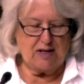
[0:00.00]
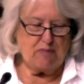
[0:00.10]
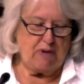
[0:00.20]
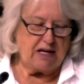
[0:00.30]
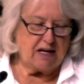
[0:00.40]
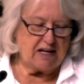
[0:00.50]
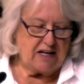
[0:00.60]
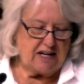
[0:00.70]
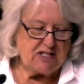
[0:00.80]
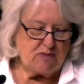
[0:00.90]
Make a
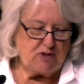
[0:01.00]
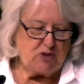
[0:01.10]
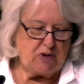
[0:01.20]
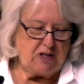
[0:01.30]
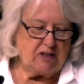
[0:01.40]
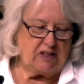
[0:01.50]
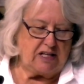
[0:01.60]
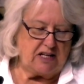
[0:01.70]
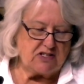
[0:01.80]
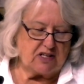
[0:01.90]
connection between the
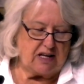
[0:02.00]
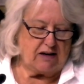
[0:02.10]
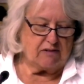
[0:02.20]
lineage account